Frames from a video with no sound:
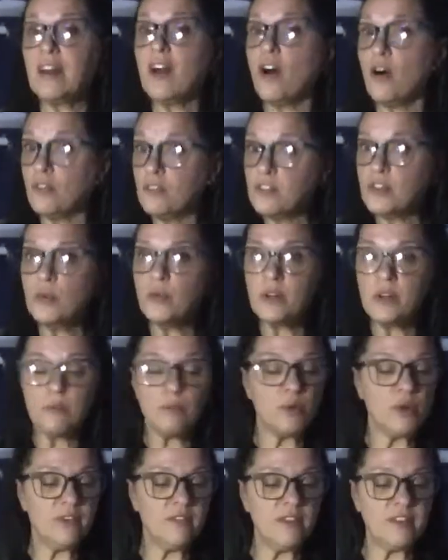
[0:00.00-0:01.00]
also in a
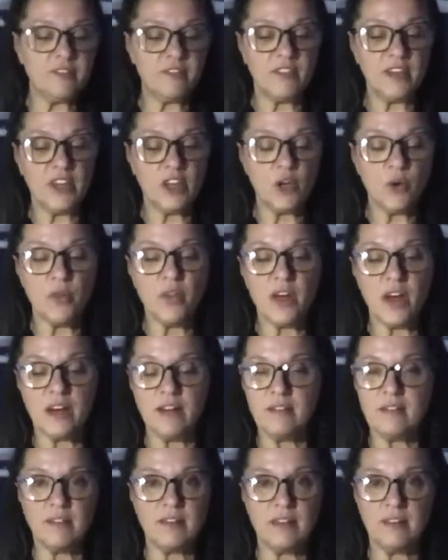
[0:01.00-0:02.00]
previous video
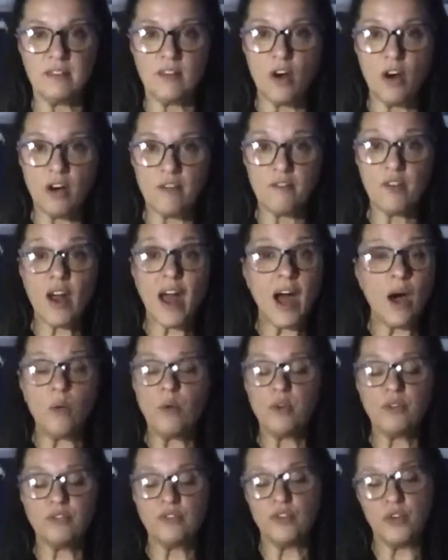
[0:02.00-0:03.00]
that it stays hot for
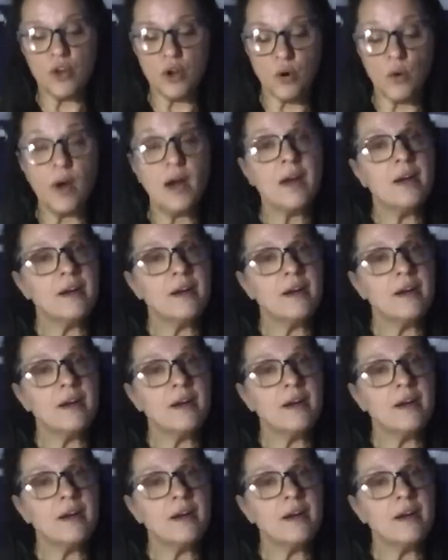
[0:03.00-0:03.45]
hours. No,